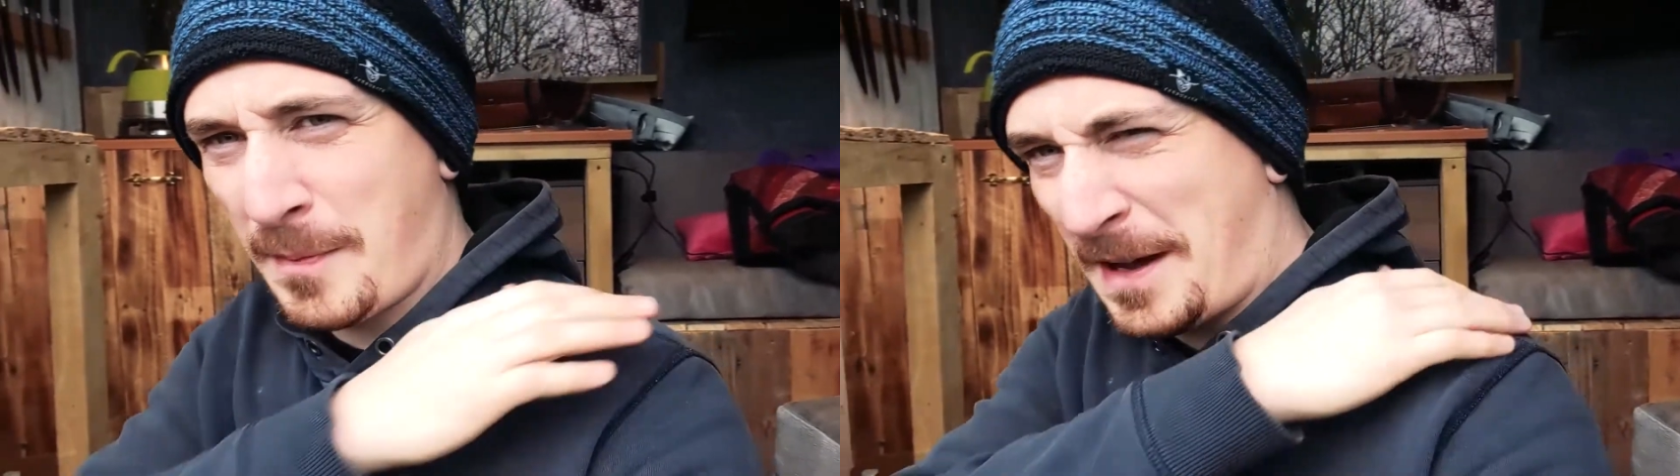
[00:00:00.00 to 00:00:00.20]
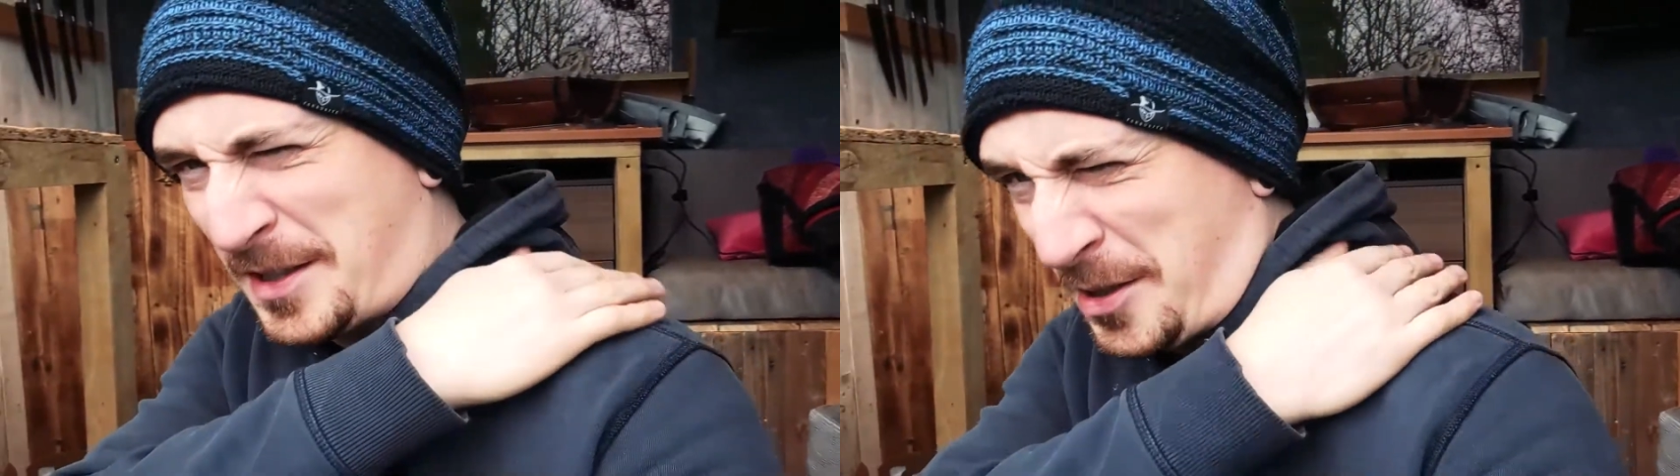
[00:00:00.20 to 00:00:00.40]

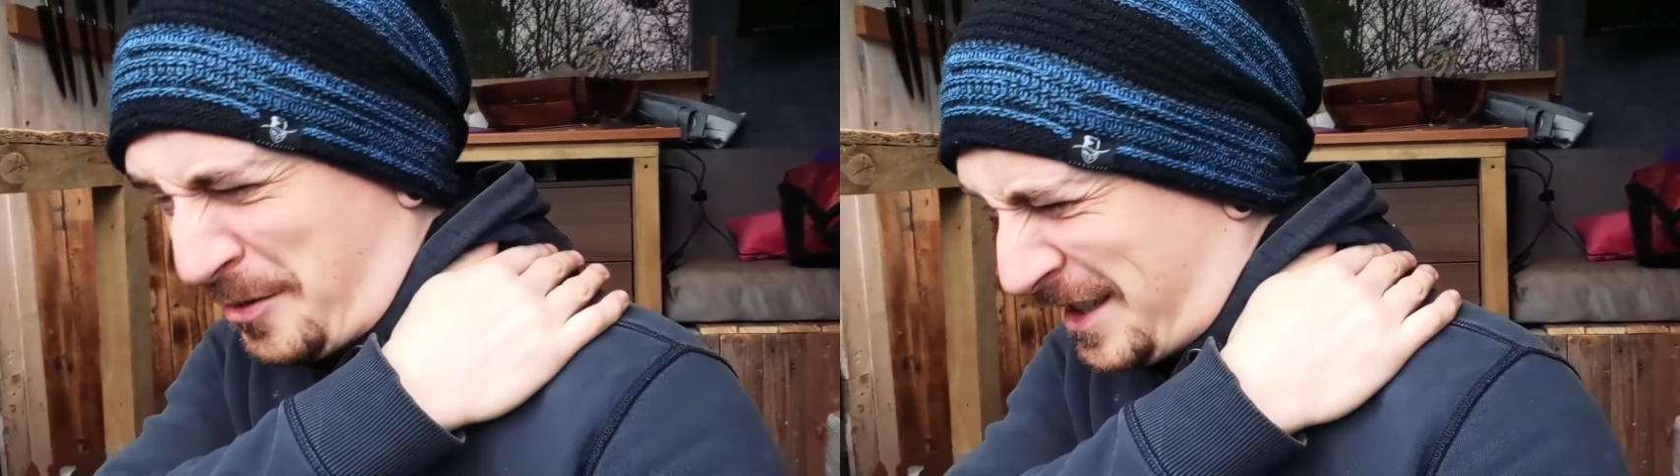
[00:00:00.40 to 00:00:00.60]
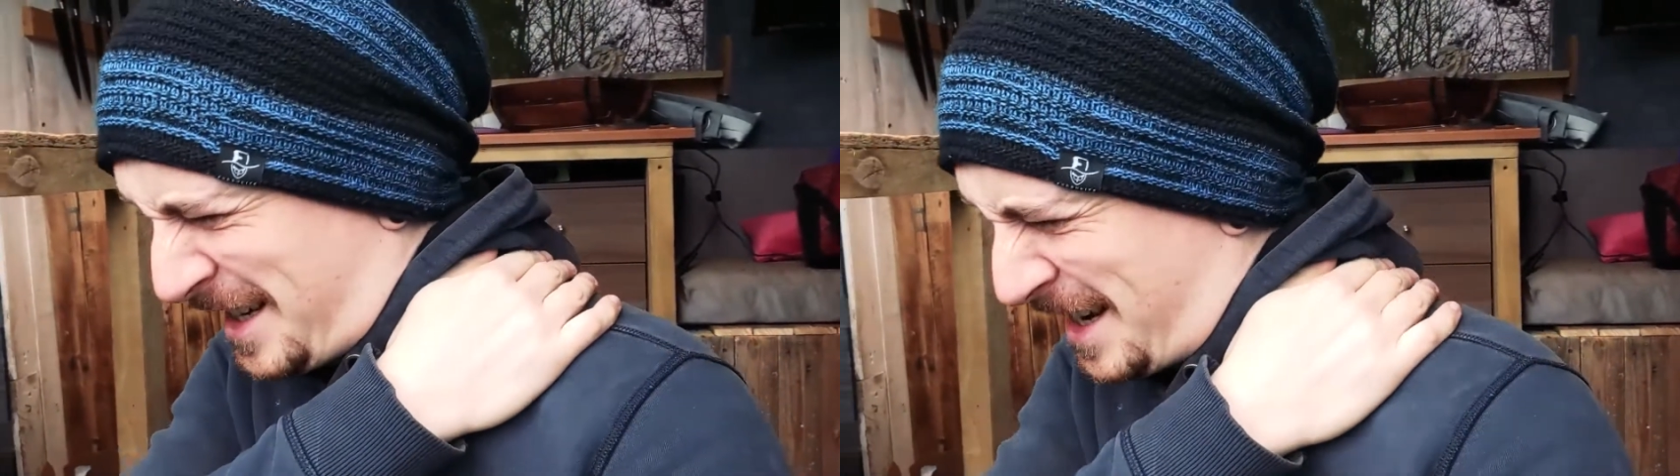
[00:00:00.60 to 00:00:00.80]
bad
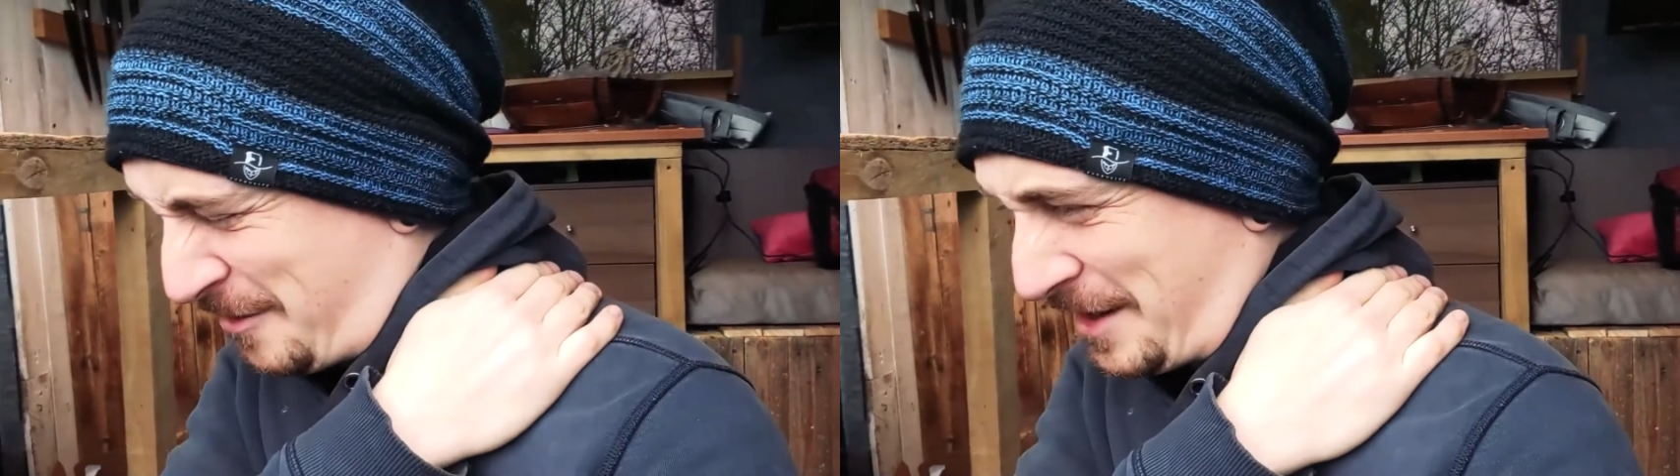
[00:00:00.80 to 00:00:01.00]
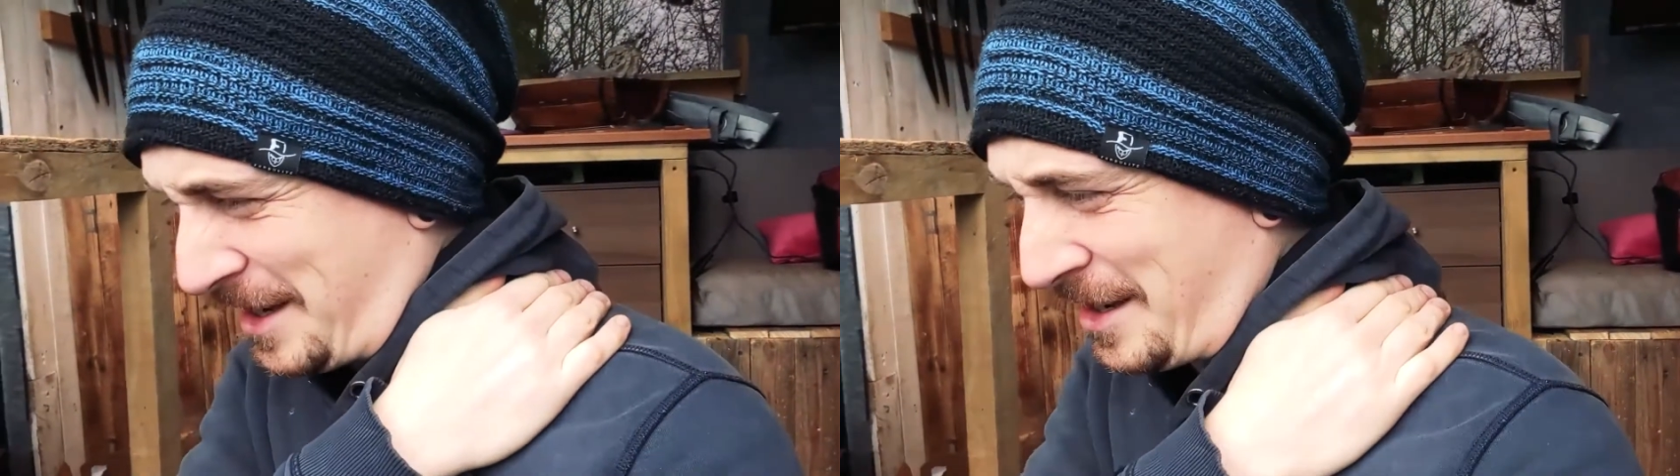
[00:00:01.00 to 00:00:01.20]
shoulder and
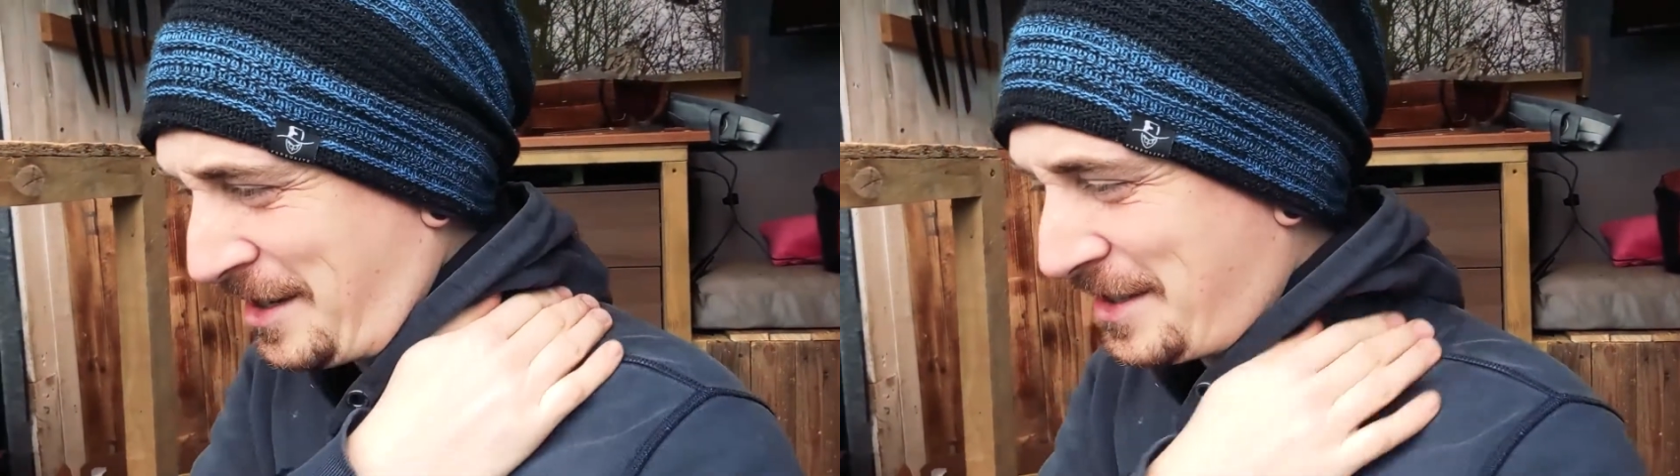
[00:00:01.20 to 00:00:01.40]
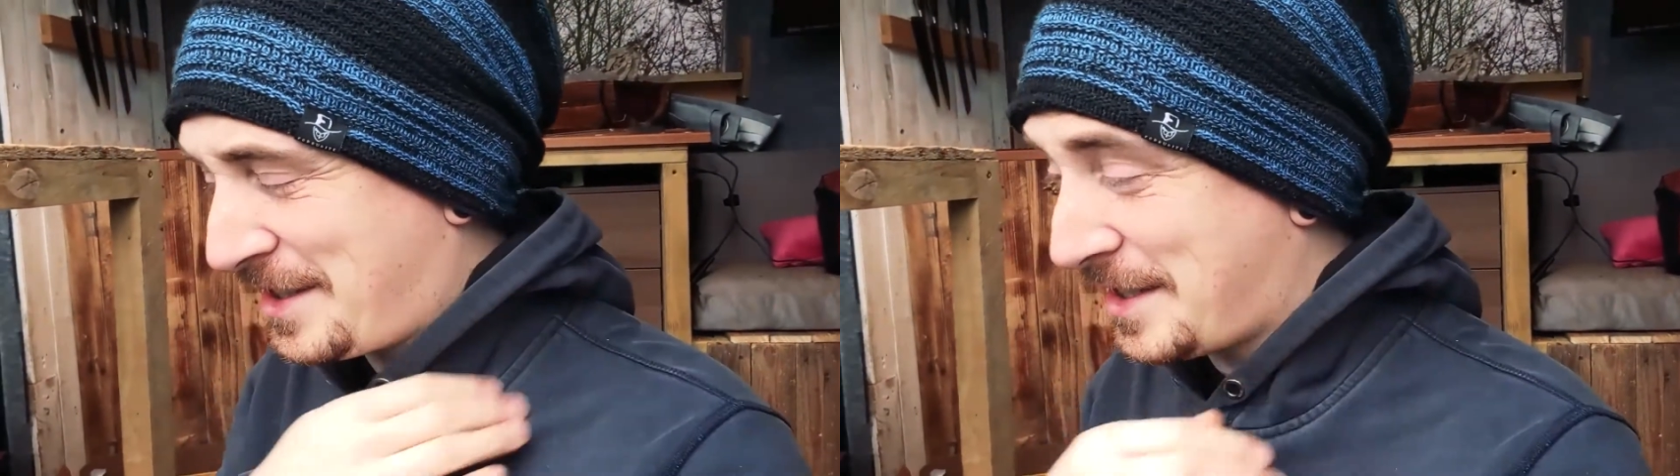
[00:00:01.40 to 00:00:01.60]
already it hurts.